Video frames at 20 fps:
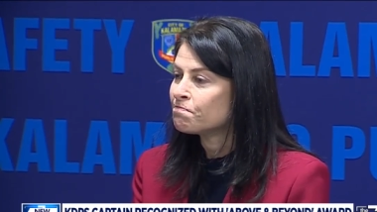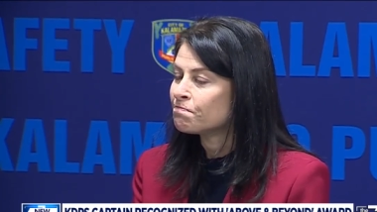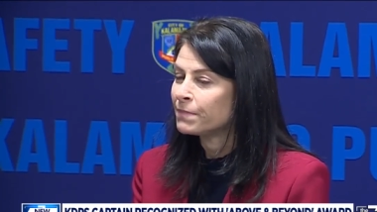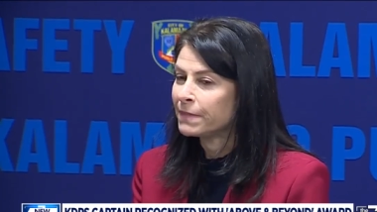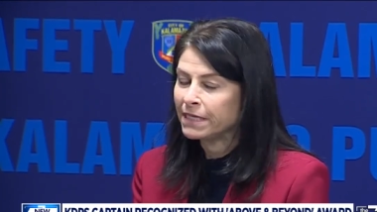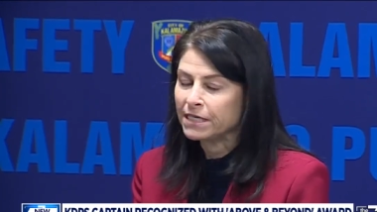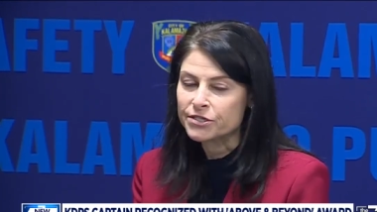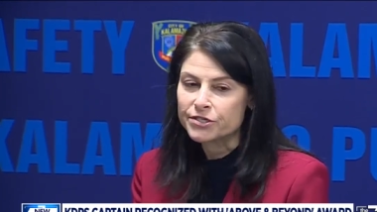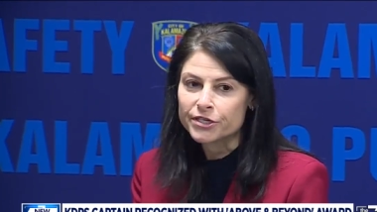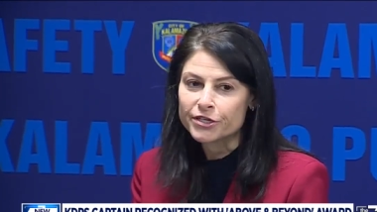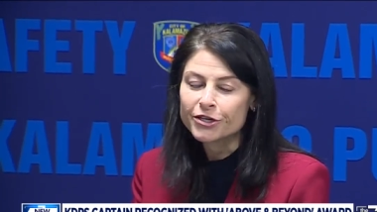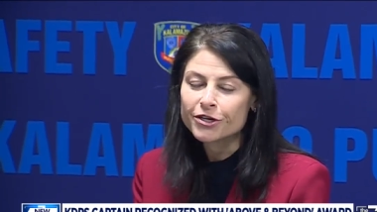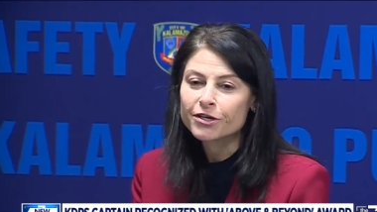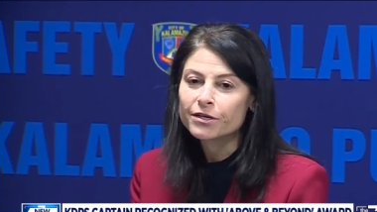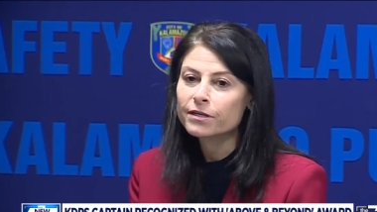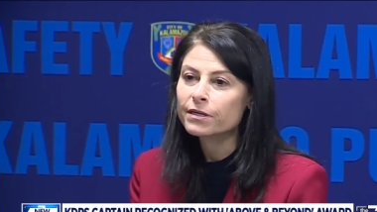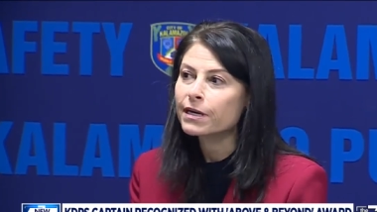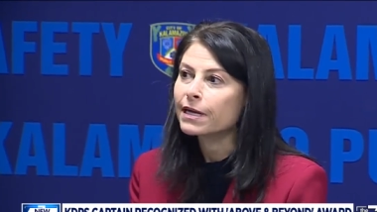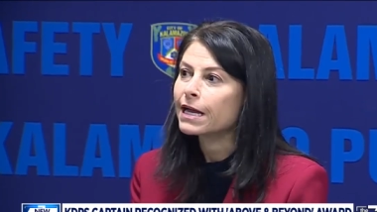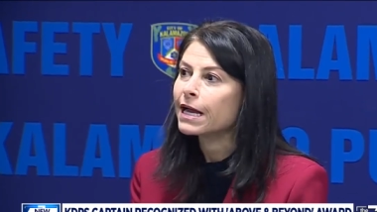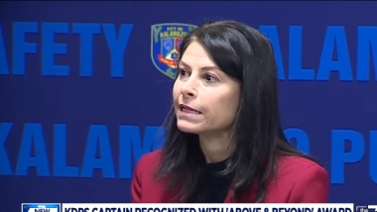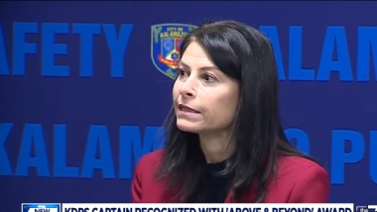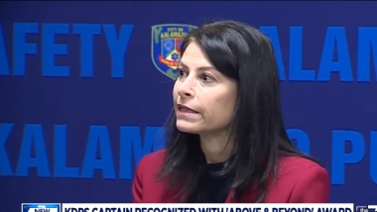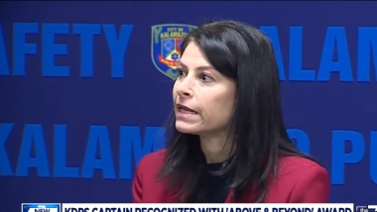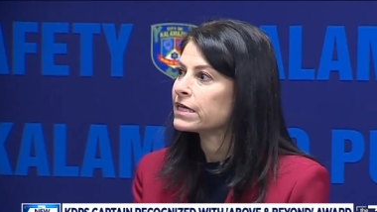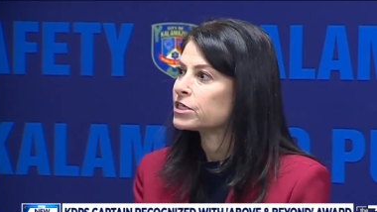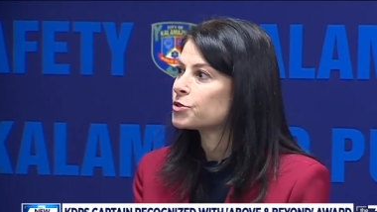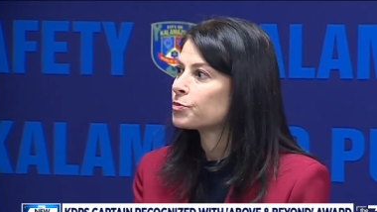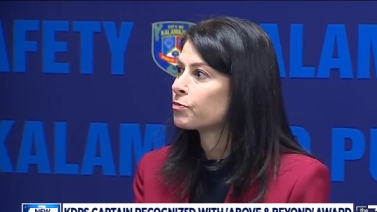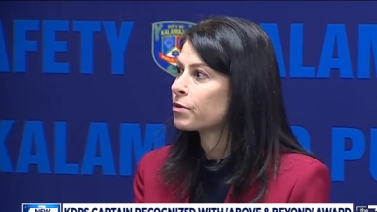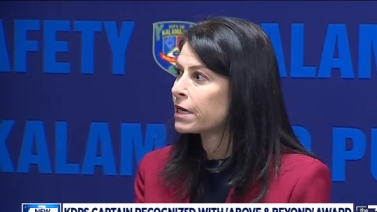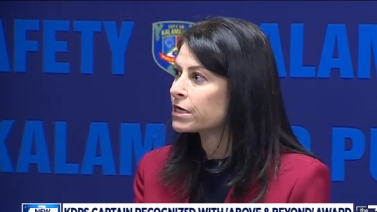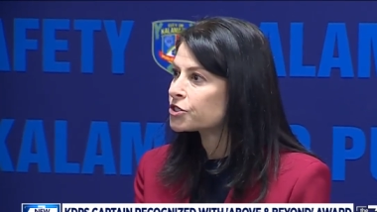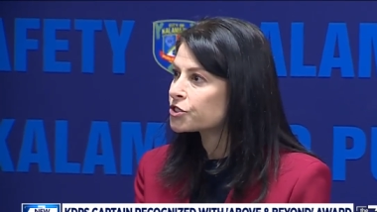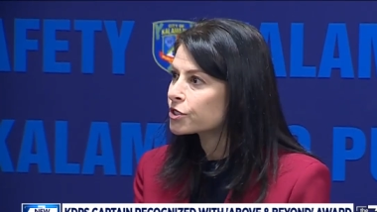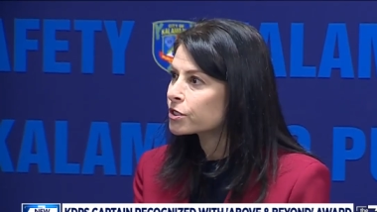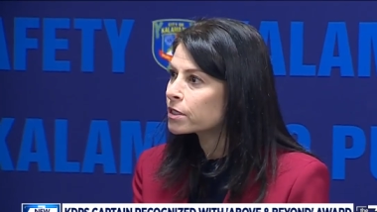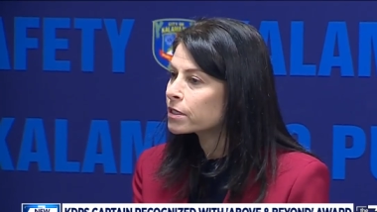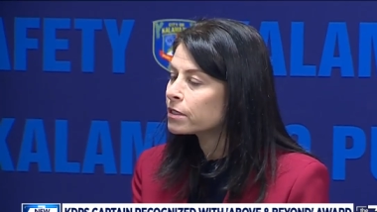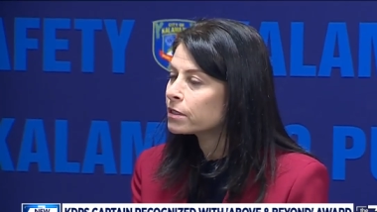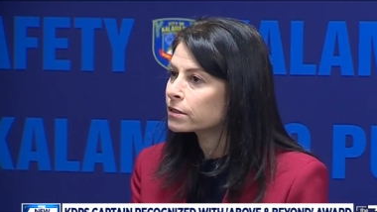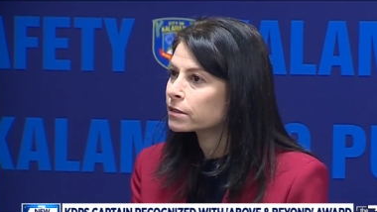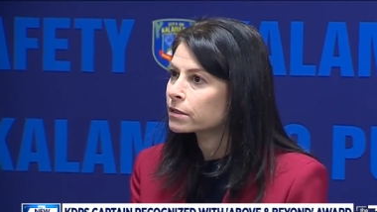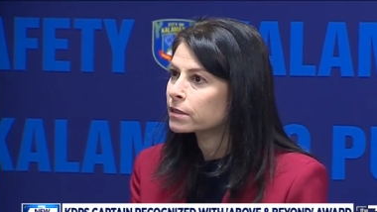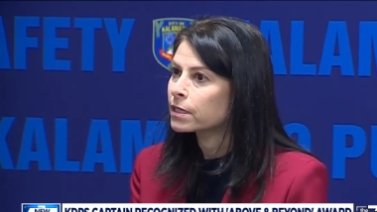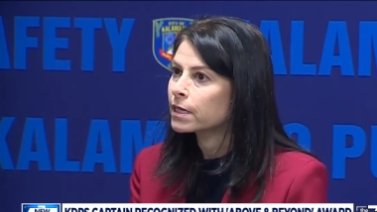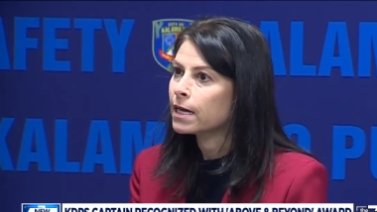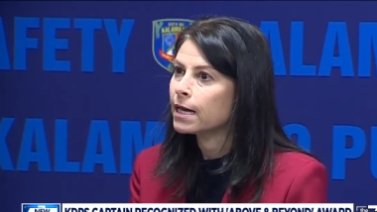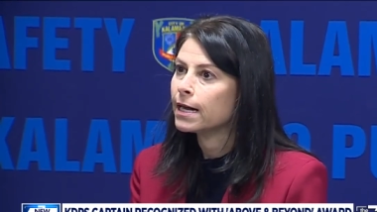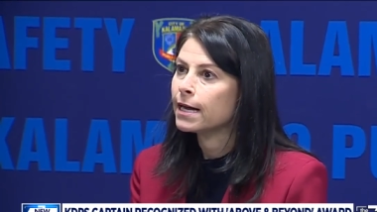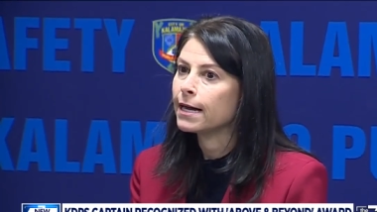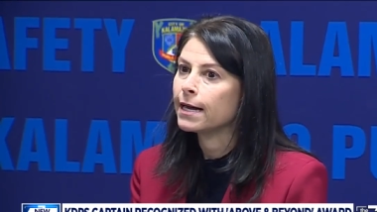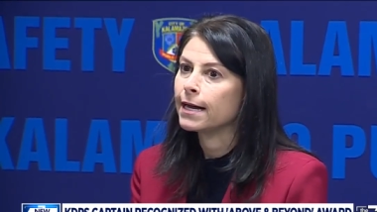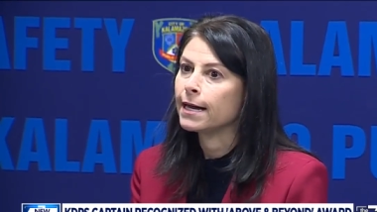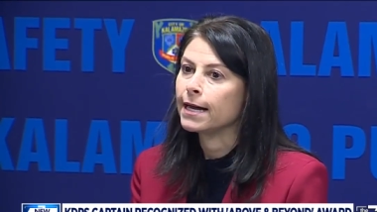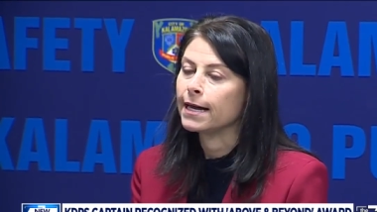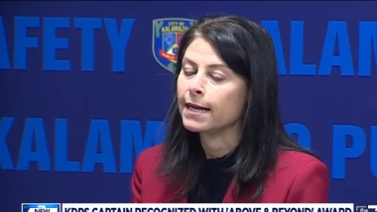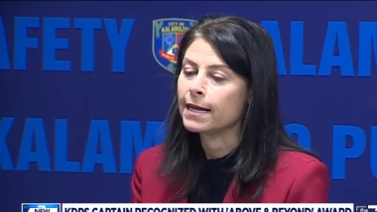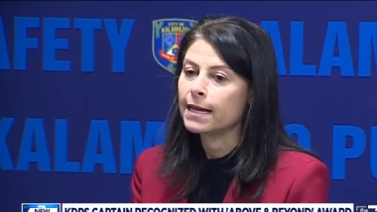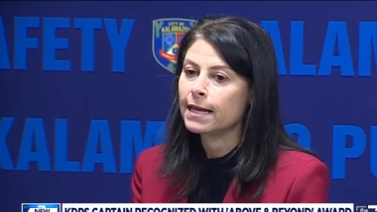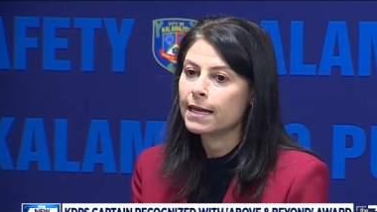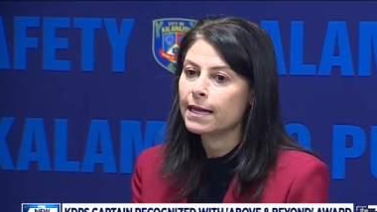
easier and less pressure, uh,